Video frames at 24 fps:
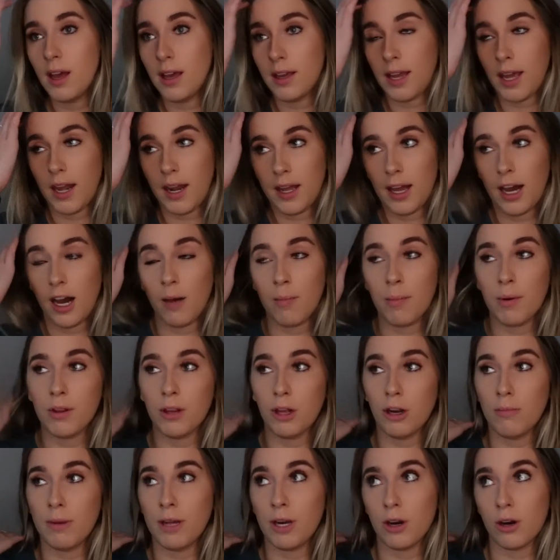getting up a
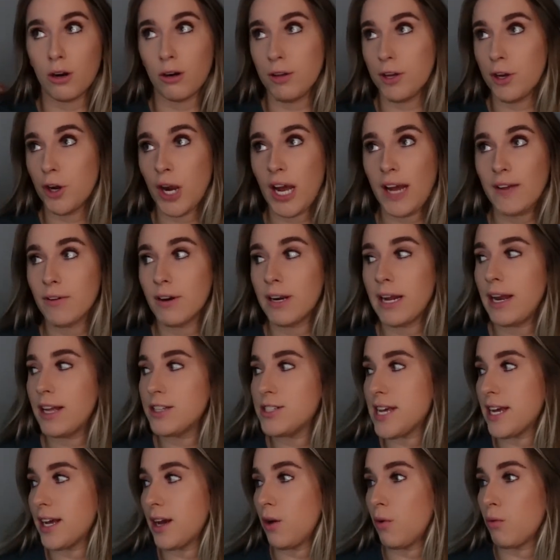little bit earlier every day to
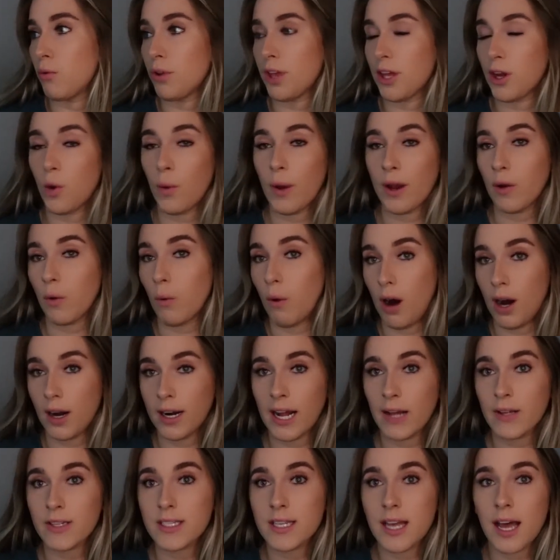take a really quick walk
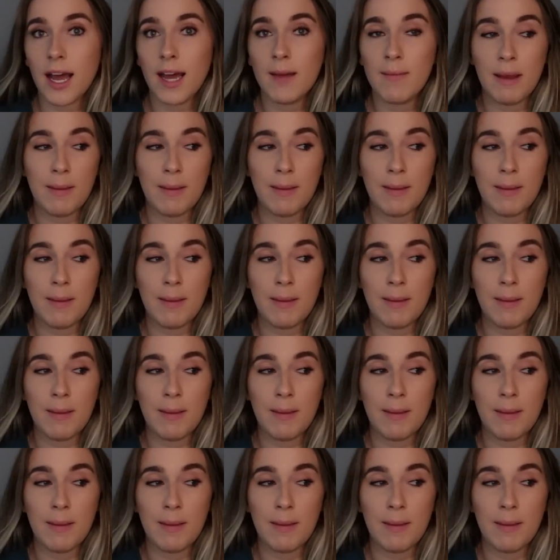outside.